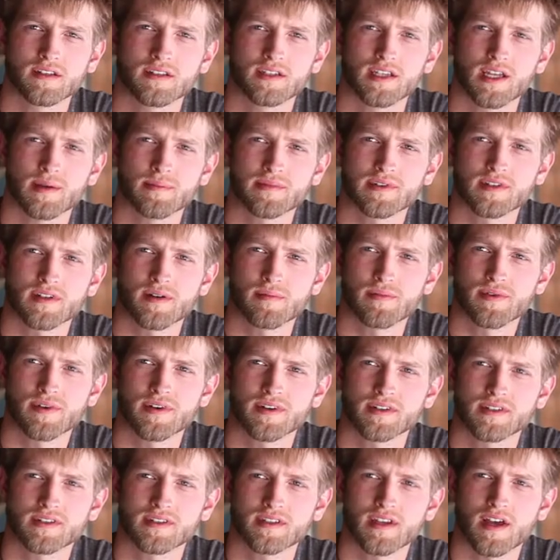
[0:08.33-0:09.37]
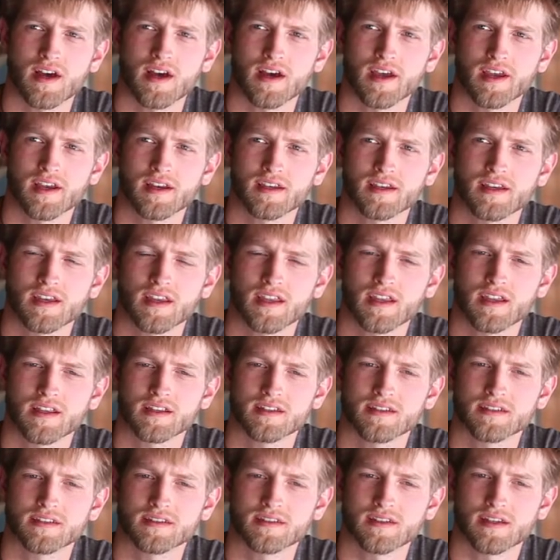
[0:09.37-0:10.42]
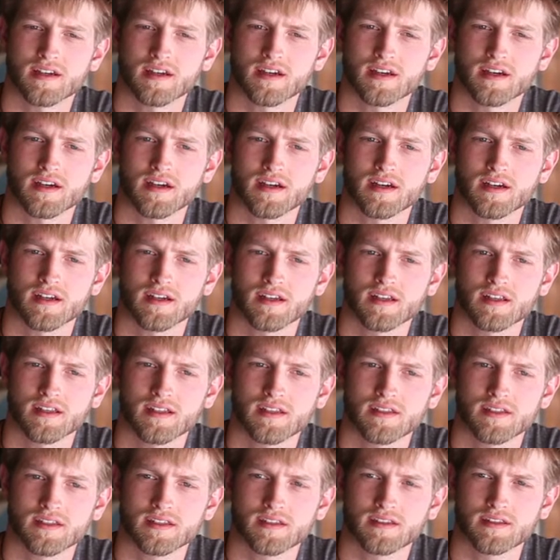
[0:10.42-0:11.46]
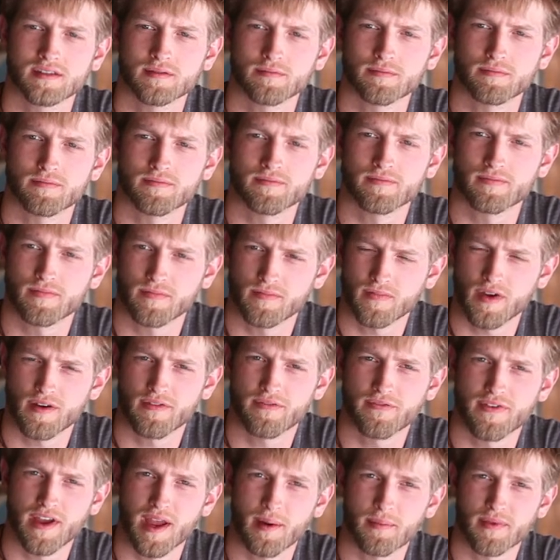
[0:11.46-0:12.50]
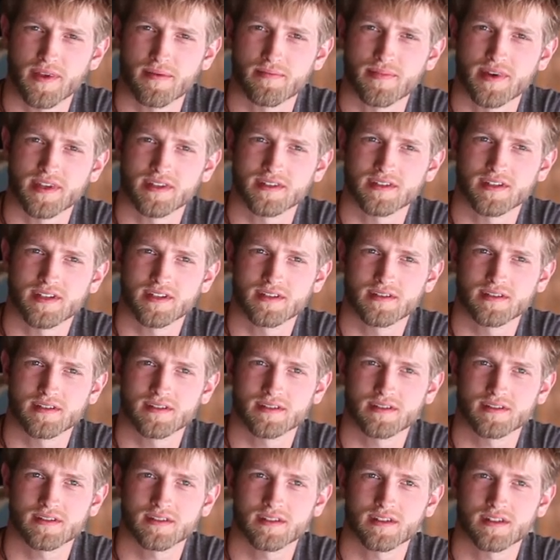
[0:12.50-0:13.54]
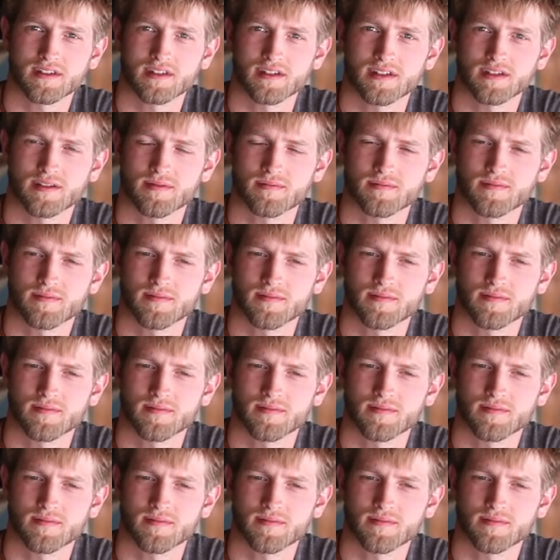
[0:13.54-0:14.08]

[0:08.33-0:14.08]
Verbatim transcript: Timm's Lumber and Sawing is uh, a family business um,